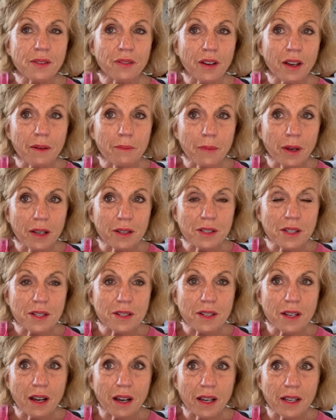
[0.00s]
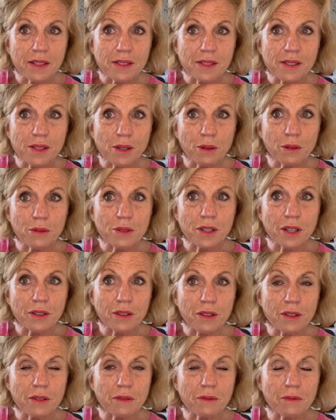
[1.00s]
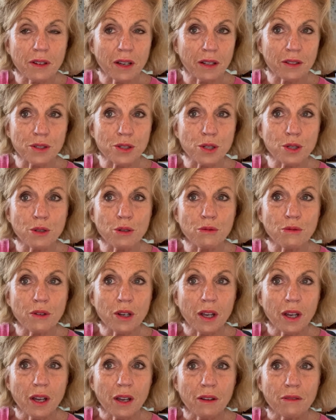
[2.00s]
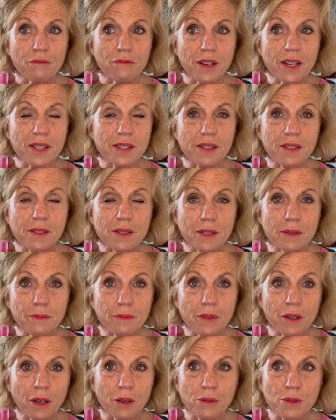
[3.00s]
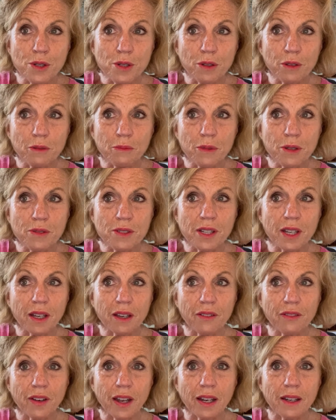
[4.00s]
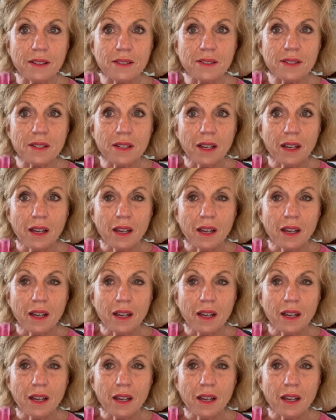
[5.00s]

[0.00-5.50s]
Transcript: of her merchandise sold at two recent O2 music events.